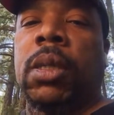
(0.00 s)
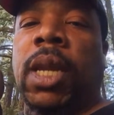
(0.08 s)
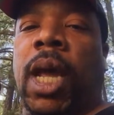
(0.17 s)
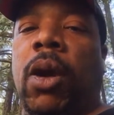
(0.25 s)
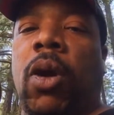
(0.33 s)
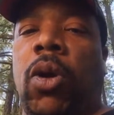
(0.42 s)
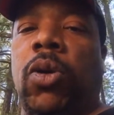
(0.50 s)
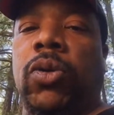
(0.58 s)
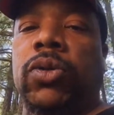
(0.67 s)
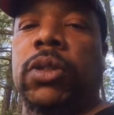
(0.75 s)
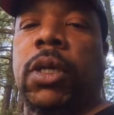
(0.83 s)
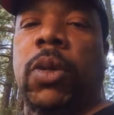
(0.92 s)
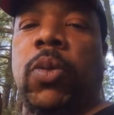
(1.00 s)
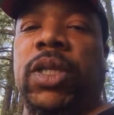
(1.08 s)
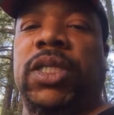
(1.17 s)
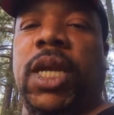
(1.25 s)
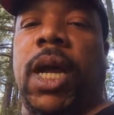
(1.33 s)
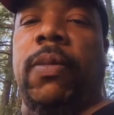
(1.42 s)
that holds.
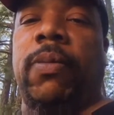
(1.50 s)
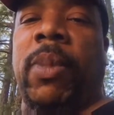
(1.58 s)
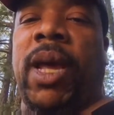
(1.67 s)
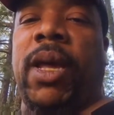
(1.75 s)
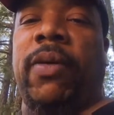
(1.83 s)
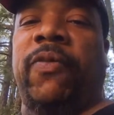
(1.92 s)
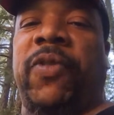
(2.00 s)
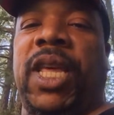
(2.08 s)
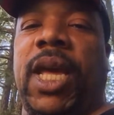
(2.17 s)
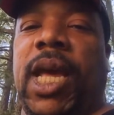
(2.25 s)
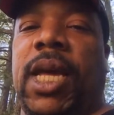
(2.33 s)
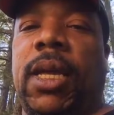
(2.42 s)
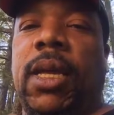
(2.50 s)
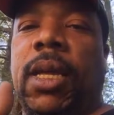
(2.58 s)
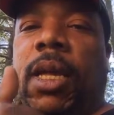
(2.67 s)
What's up, man? VA.